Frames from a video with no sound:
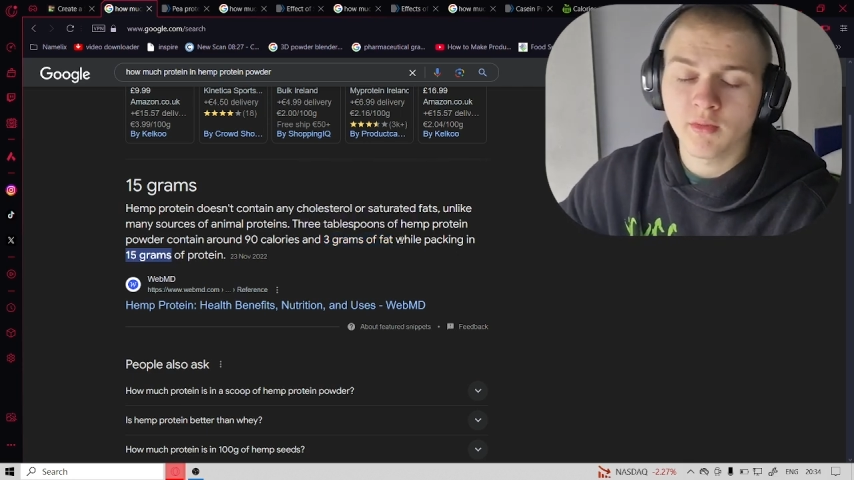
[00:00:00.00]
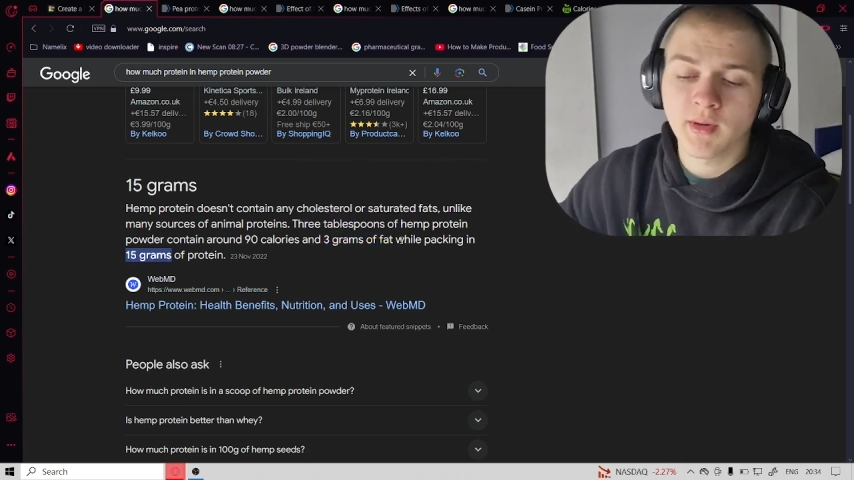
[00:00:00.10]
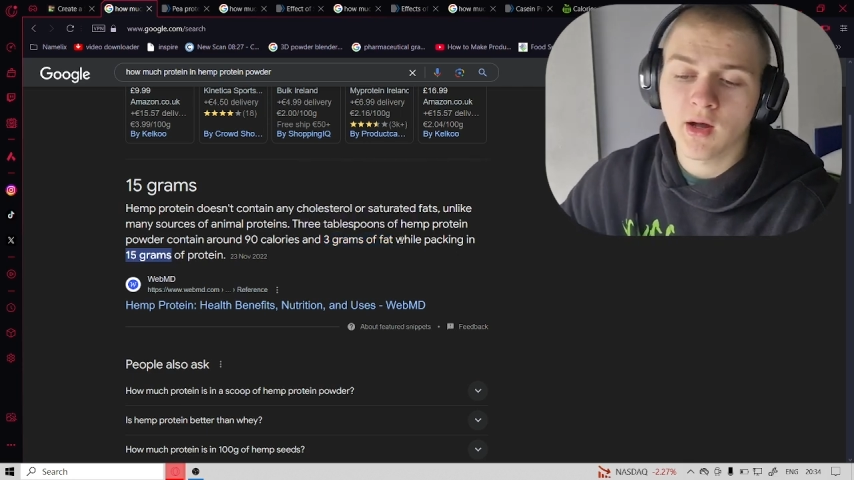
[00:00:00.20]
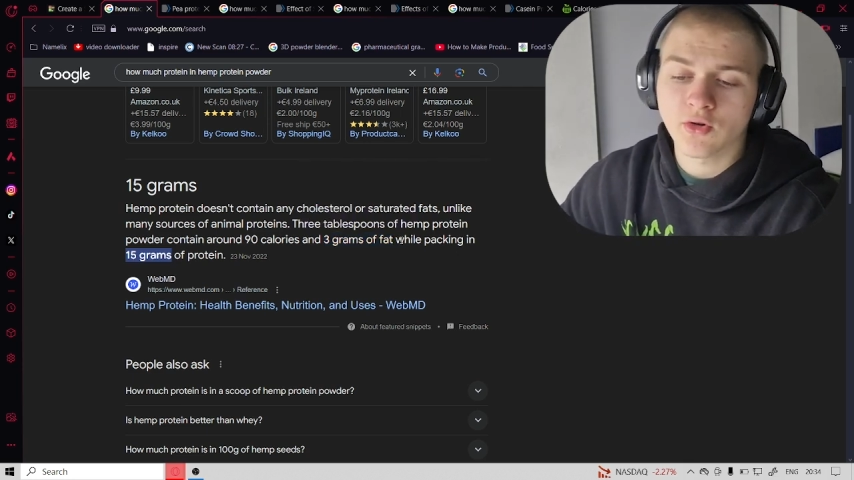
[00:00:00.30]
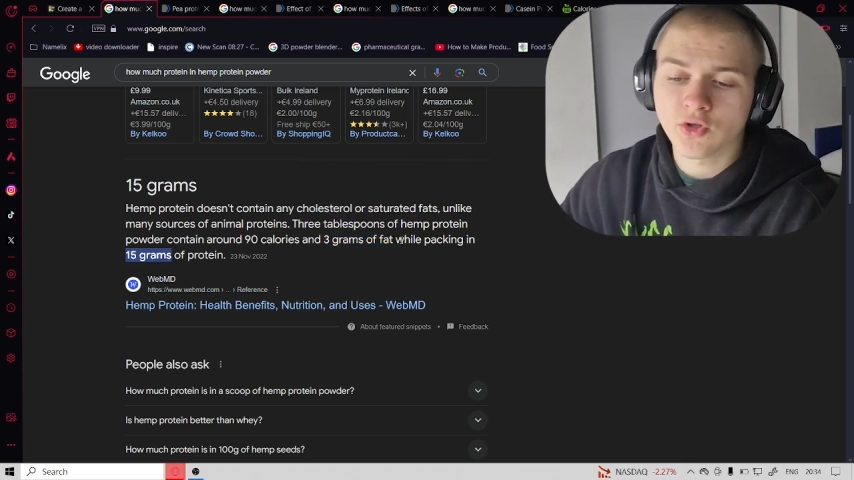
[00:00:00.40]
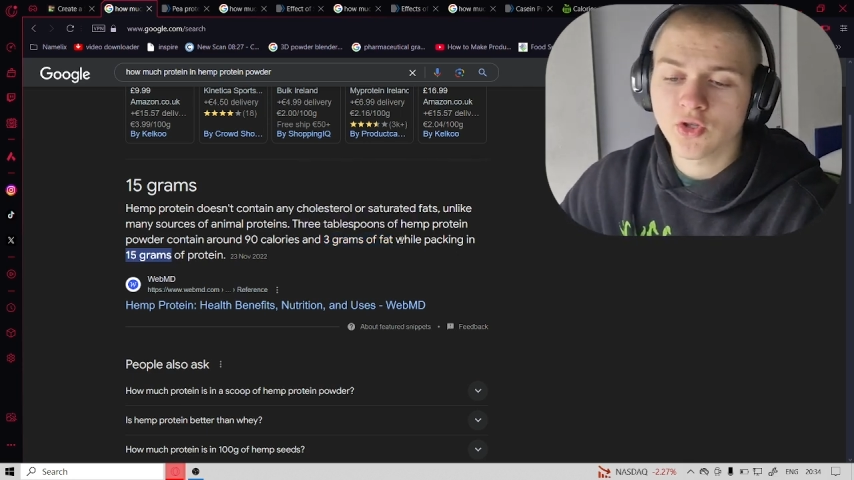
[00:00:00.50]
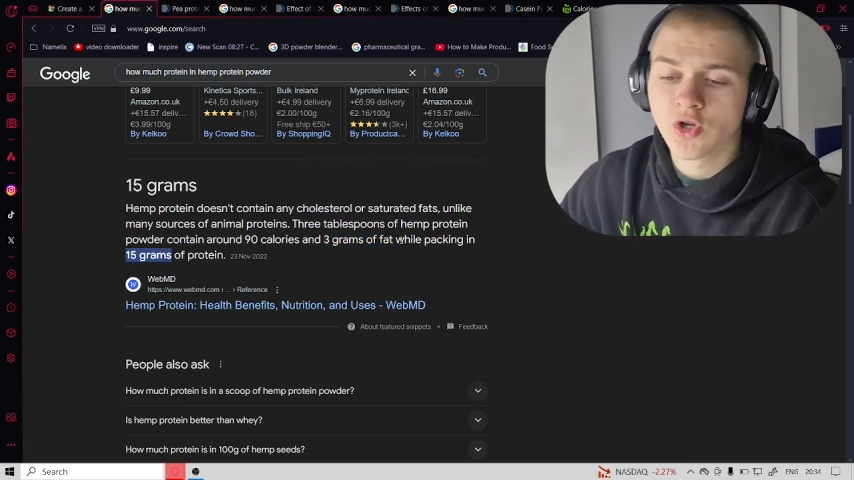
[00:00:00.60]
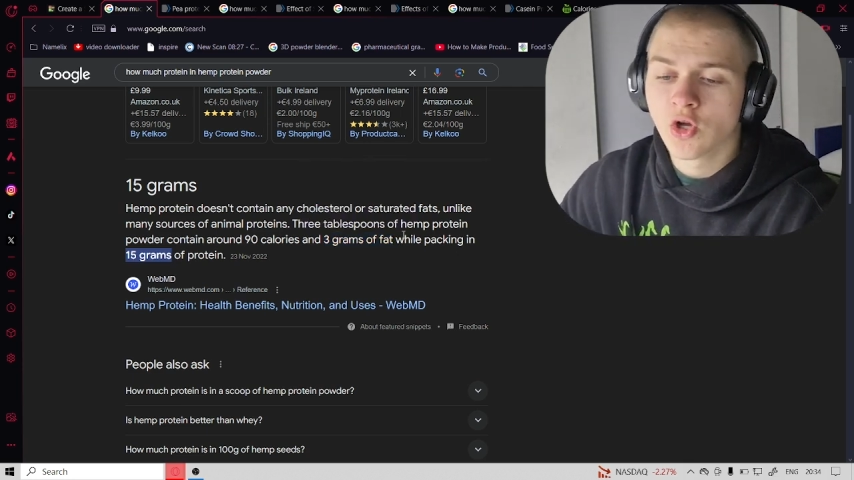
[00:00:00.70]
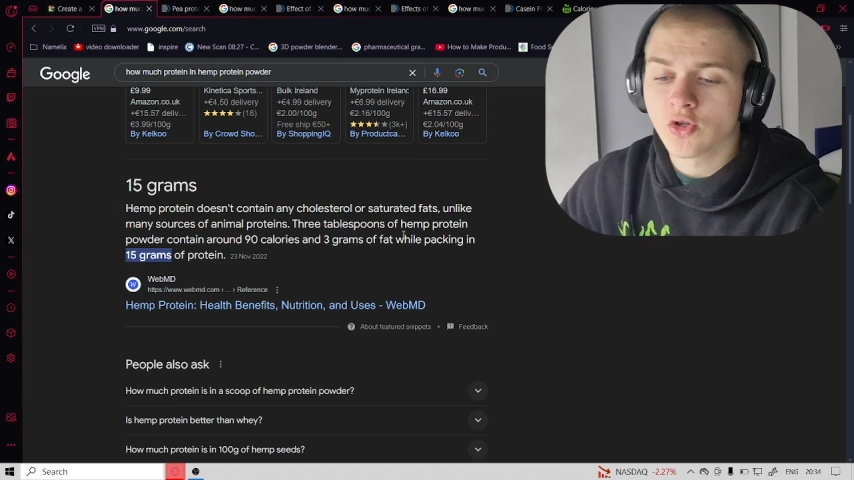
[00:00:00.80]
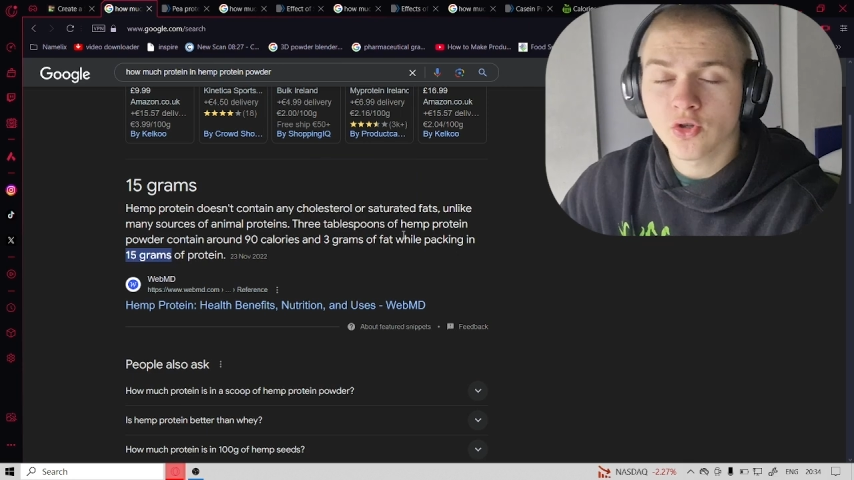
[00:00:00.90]
powders
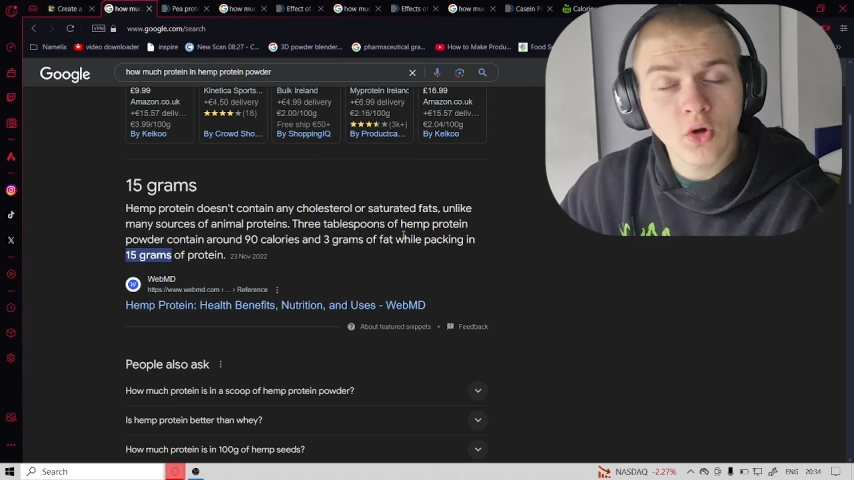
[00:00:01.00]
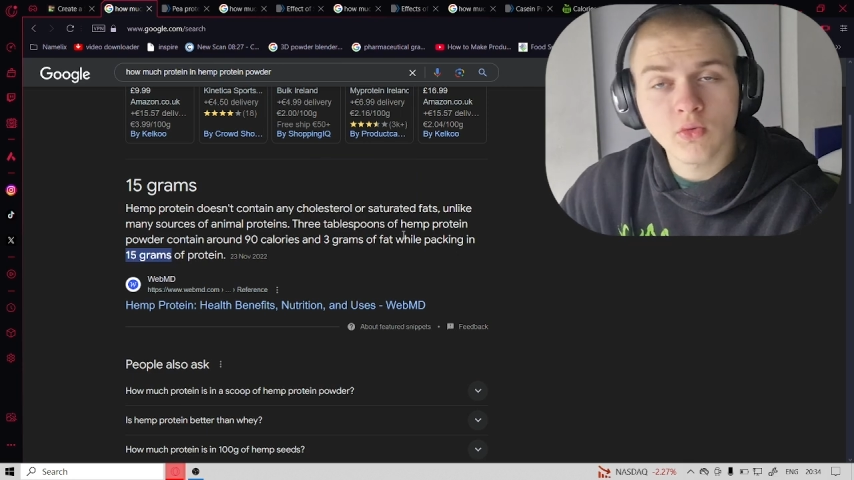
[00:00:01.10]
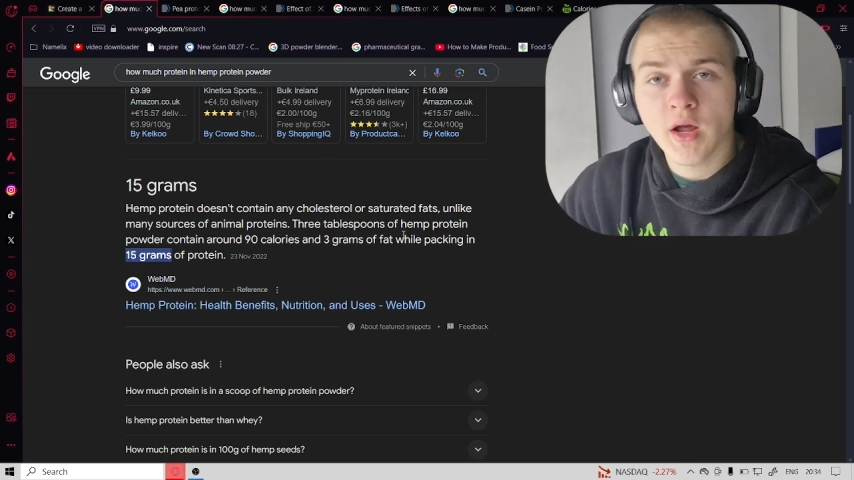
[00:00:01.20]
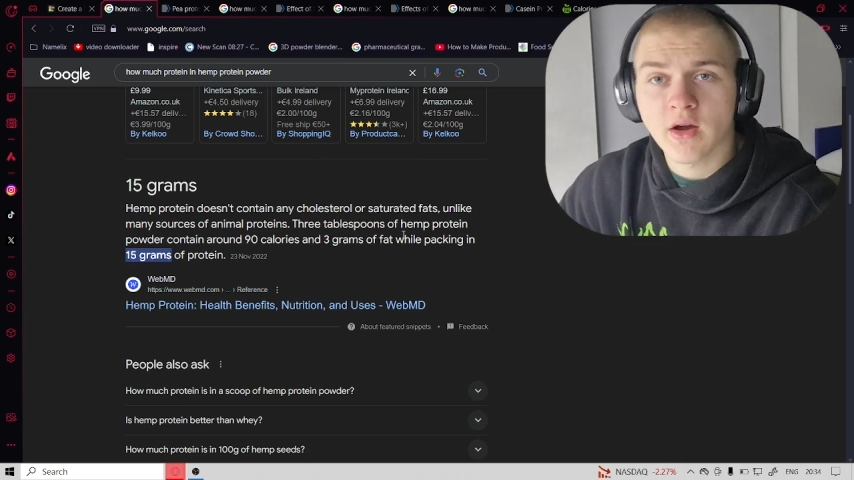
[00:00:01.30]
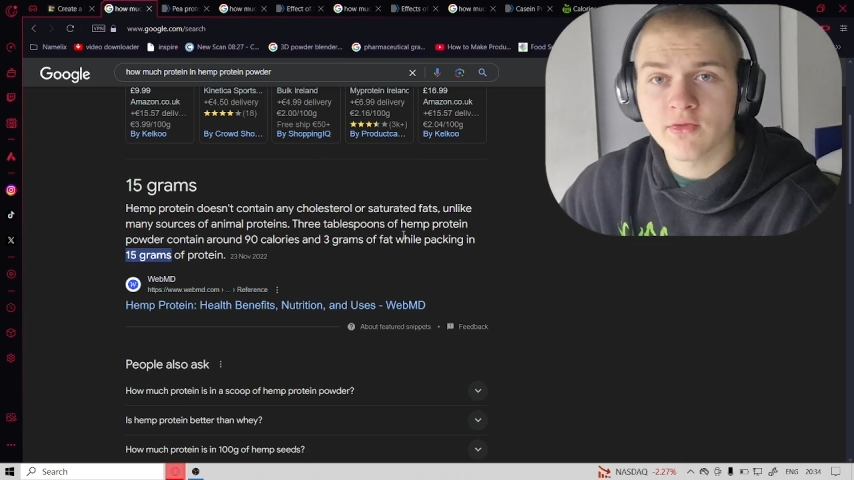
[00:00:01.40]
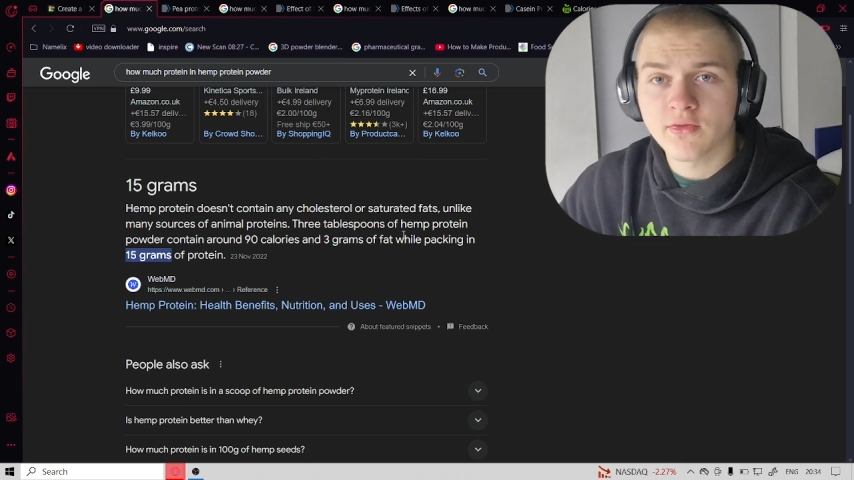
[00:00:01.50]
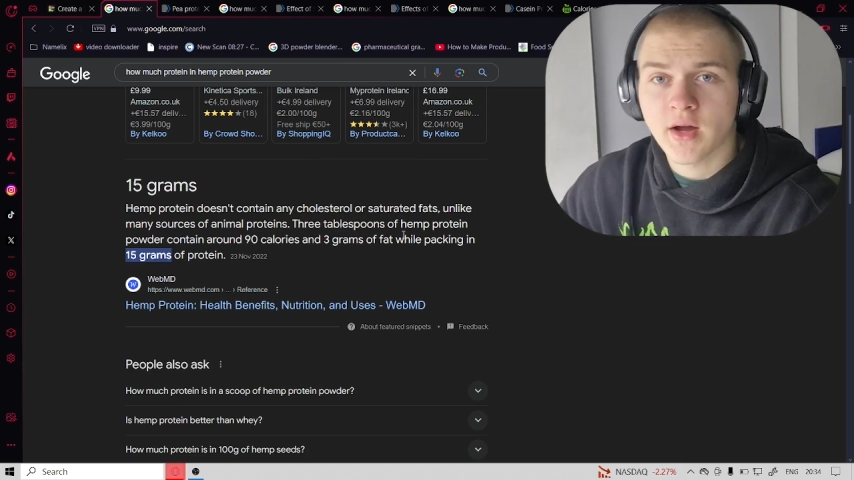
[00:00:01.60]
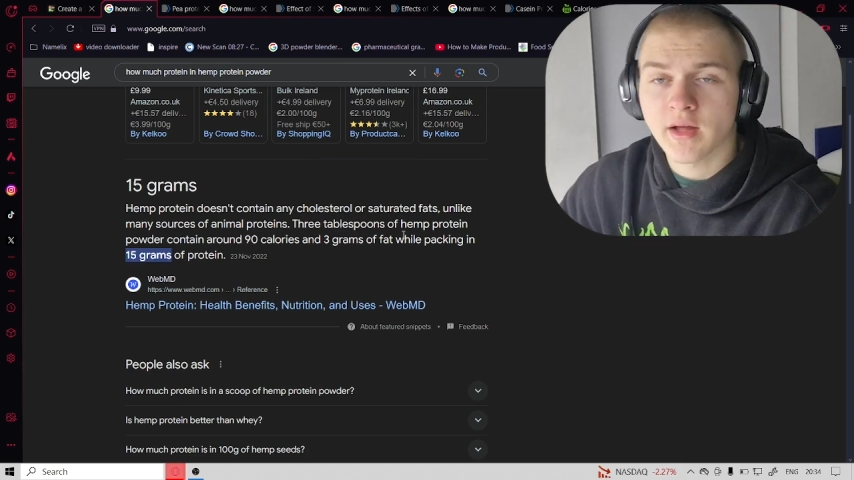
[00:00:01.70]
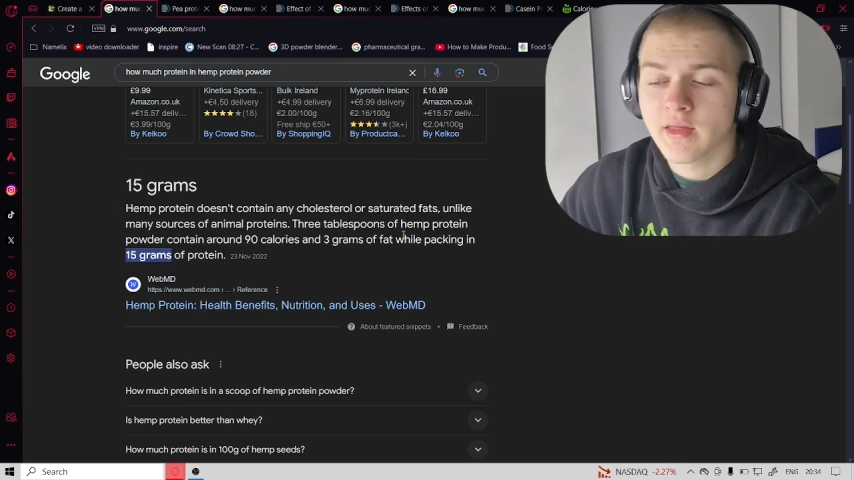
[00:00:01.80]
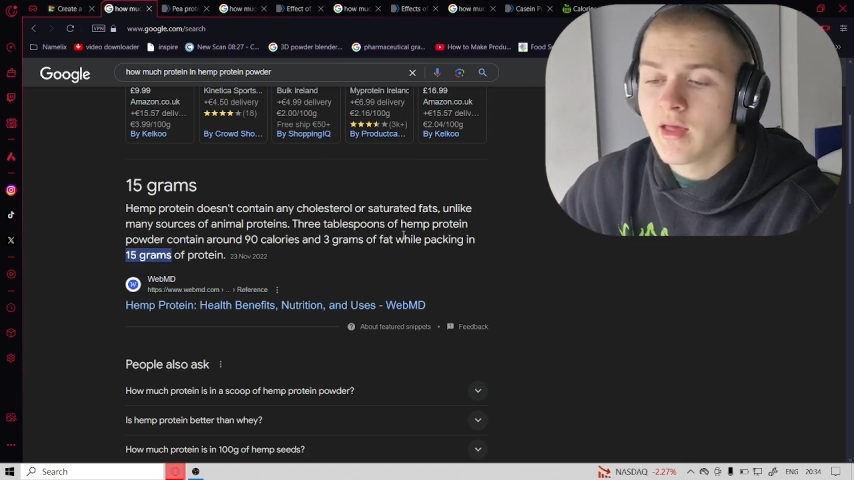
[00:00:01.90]
don't have
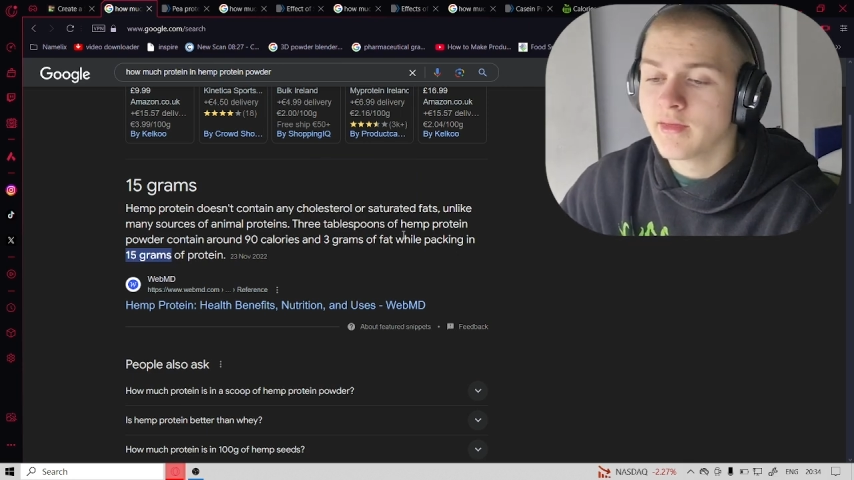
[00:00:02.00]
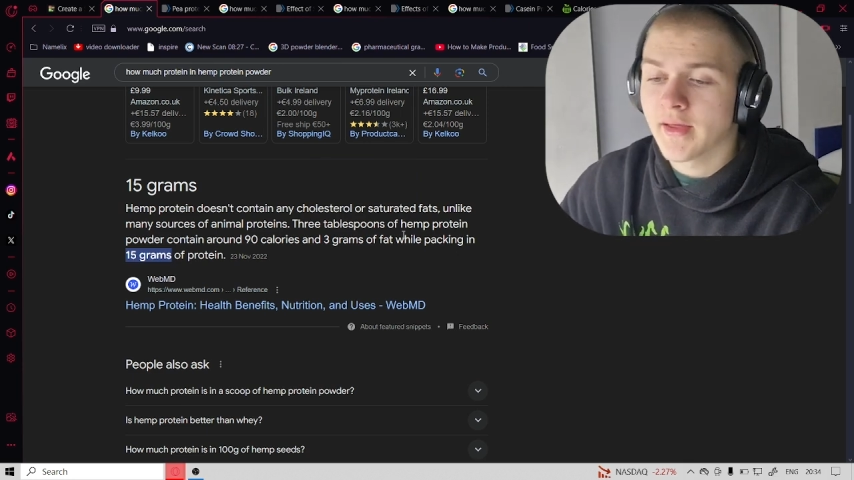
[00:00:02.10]
fat,